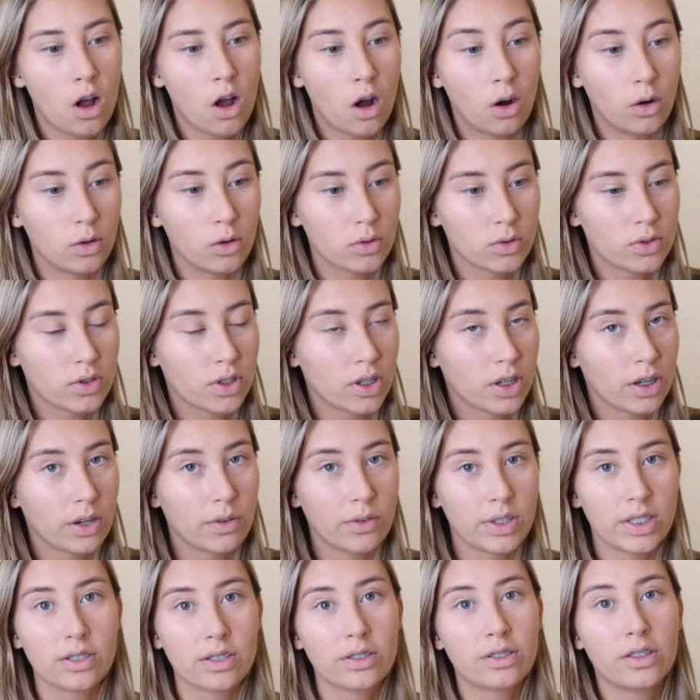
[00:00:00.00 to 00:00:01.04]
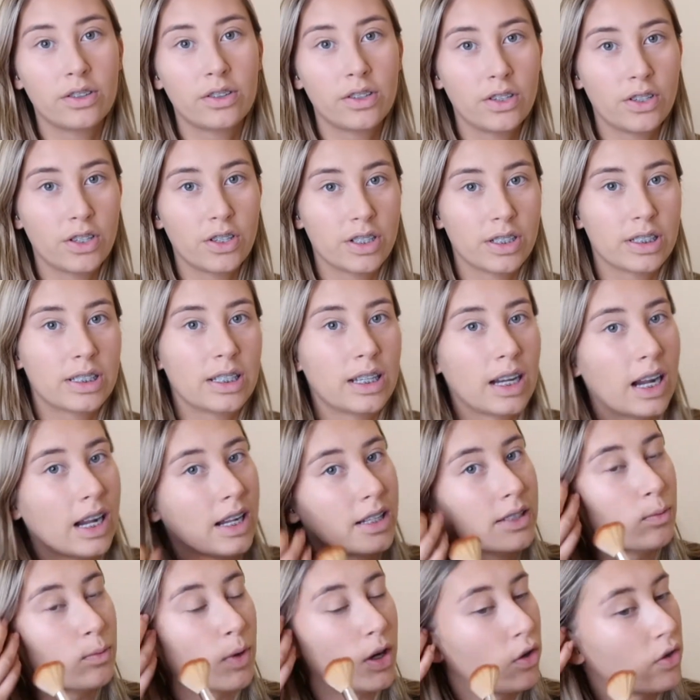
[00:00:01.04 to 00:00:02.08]
Also, we just got the news today
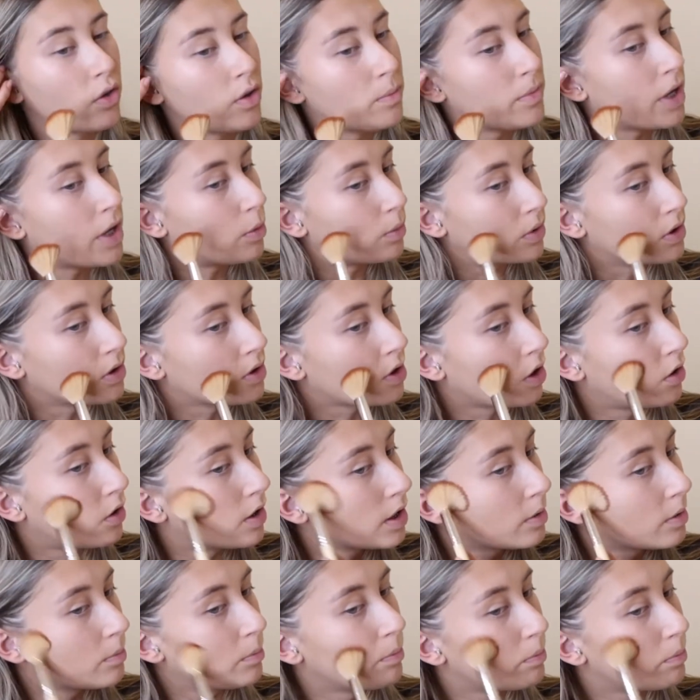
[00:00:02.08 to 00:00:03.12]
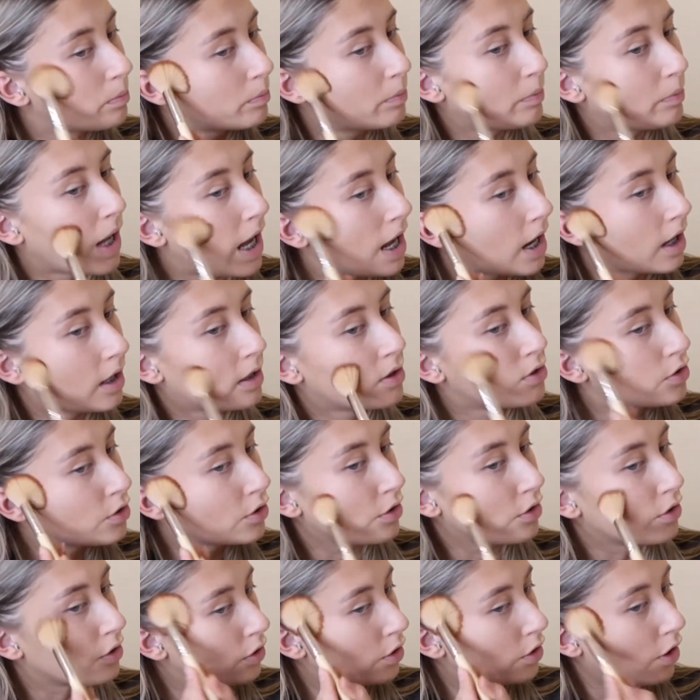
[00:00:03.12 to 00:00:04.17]
as well that Melbourne's going back
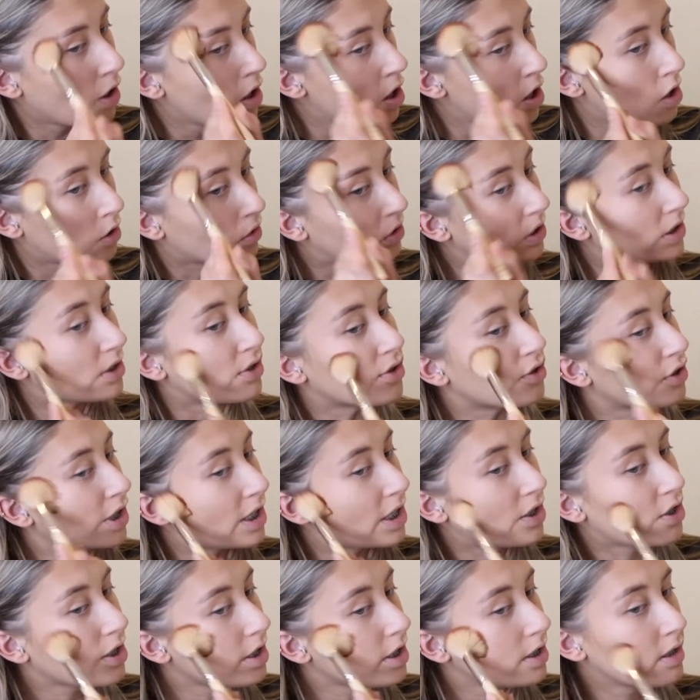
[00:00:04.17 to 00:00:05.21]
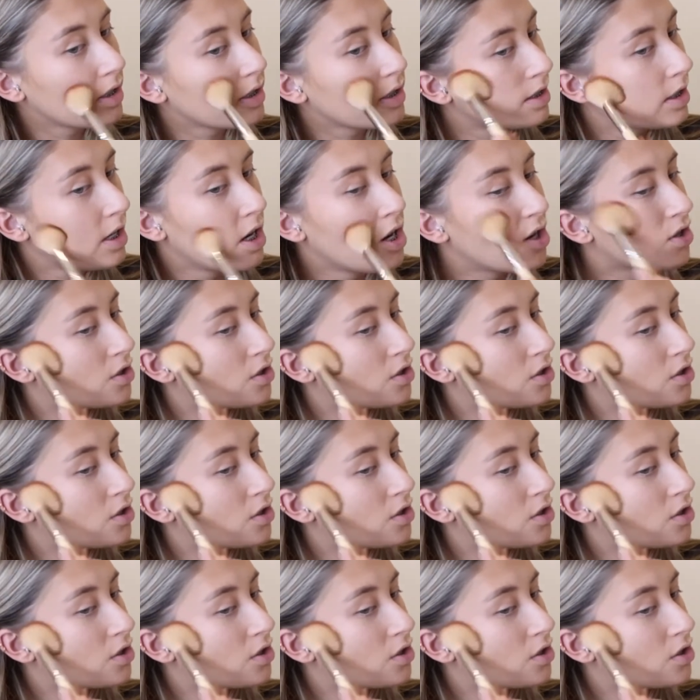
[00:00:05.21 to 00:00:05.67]
to restrictions.